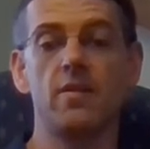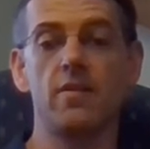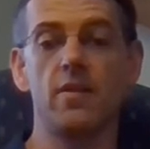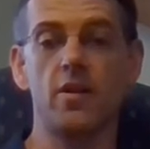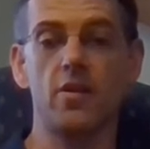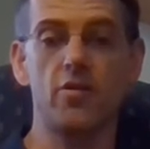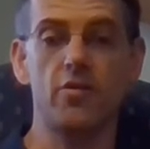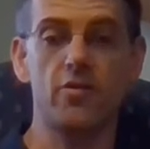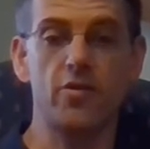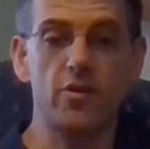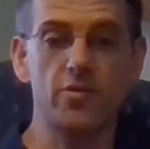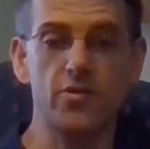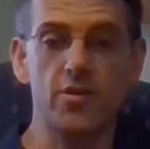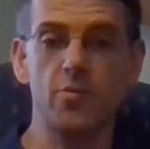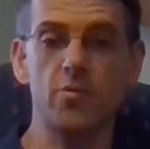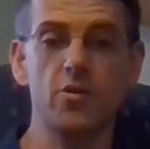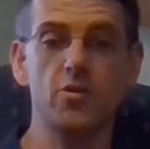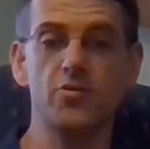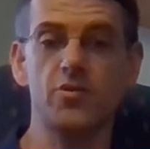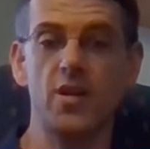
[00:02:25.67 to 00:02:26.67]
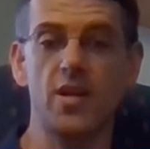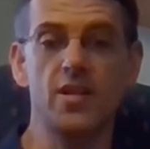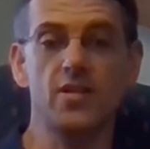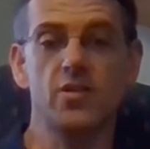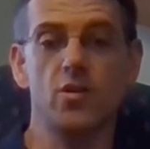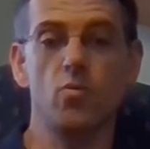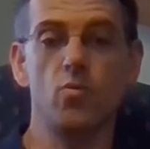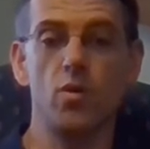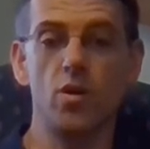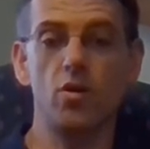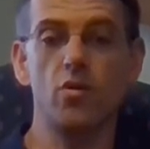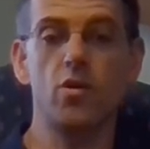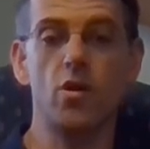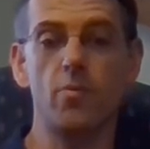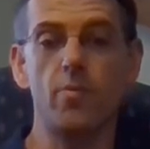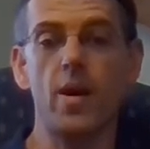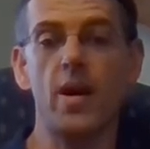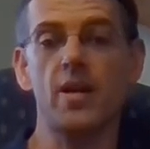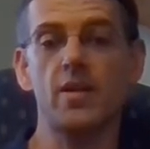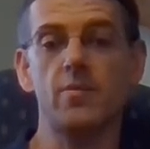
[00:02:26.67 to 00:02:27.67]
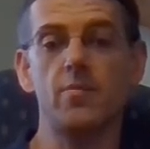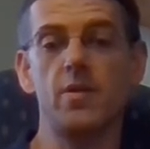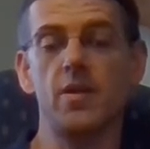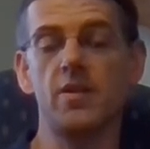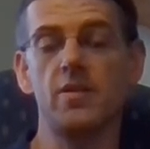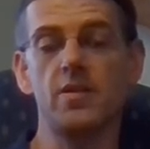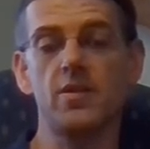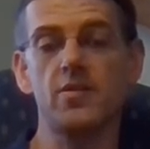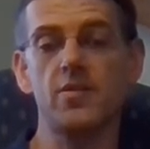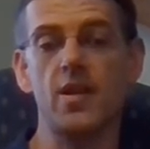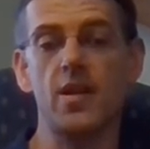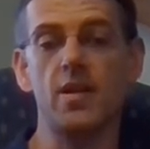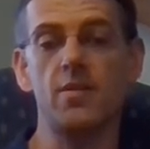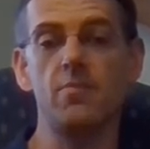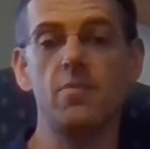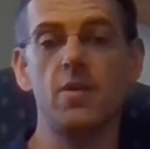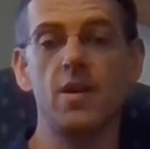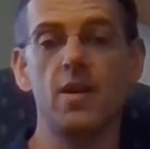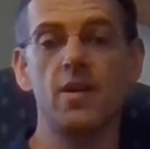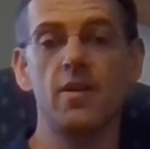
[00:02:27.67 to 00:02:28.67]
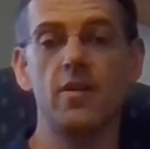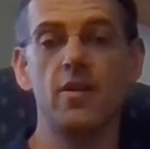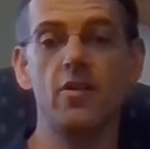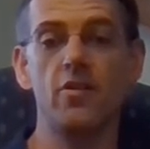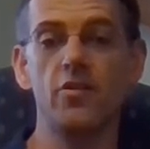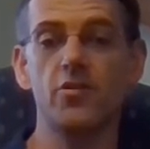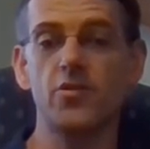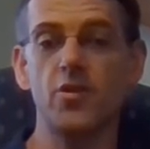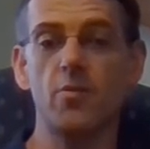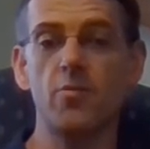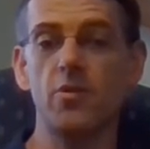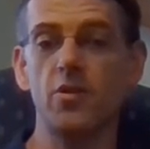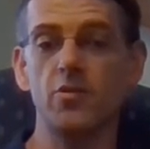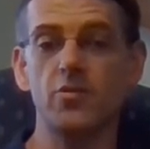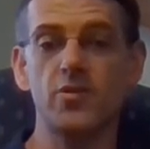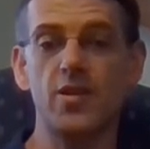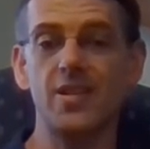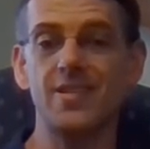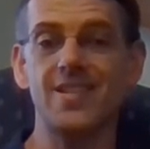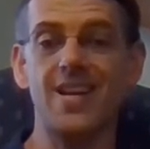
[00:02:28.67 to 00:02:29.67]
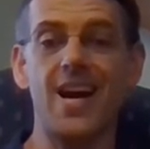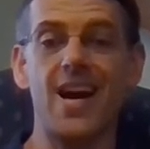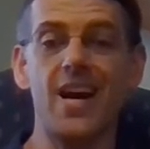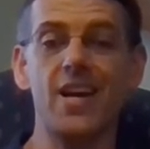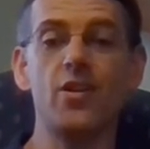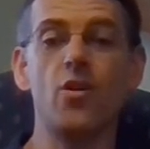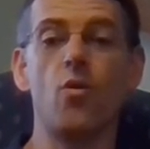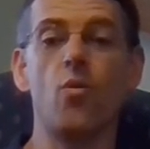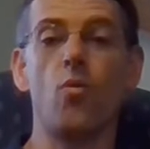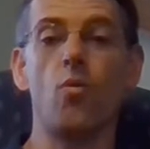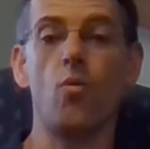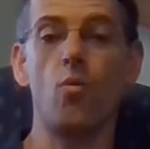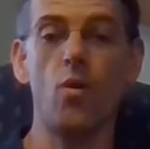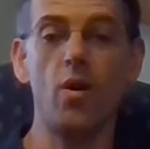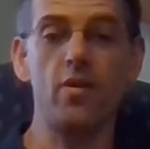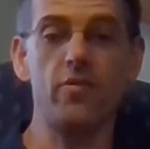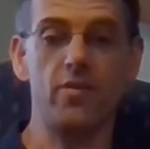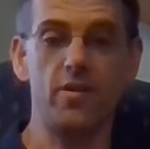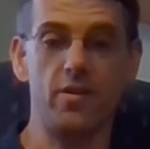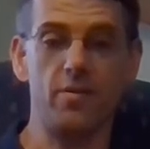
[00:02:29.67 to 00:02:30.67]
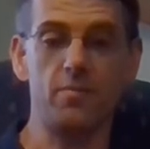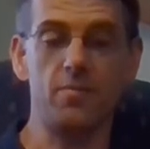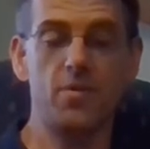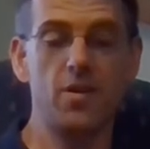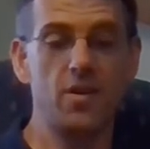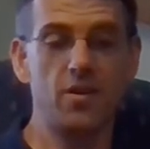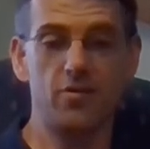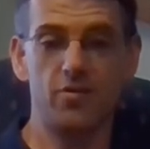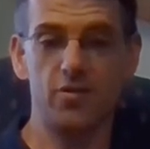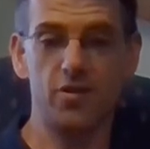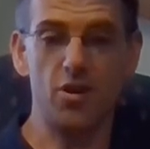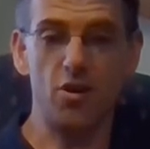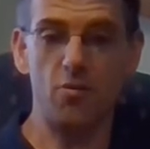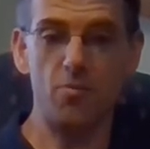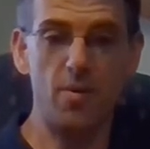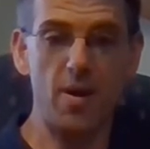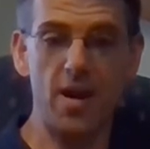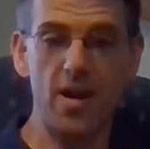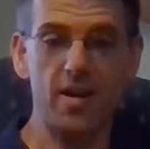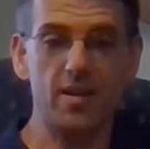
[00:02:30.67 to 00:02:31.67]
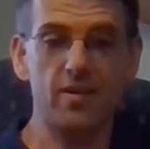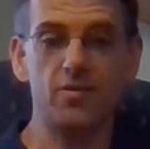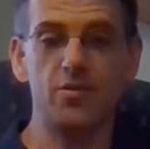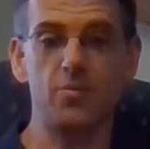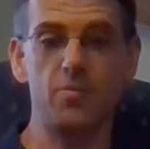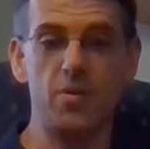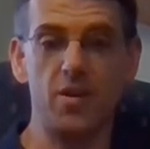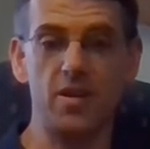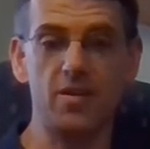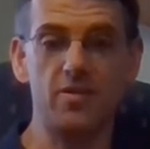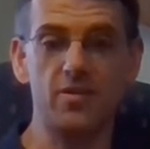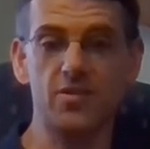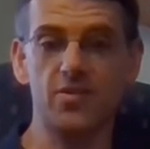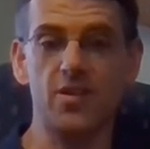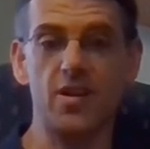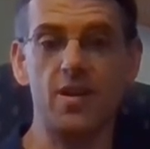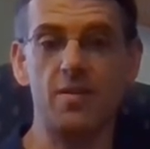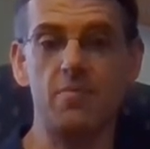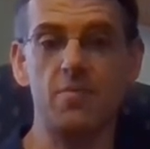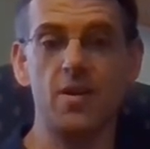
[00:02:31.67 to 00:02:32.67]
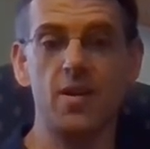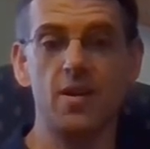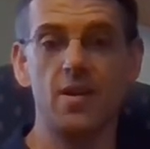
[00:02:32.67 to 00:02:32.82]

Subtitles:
There are some of those things that will go back to being the same. There are some of those things that I don't want them to go back to being the same.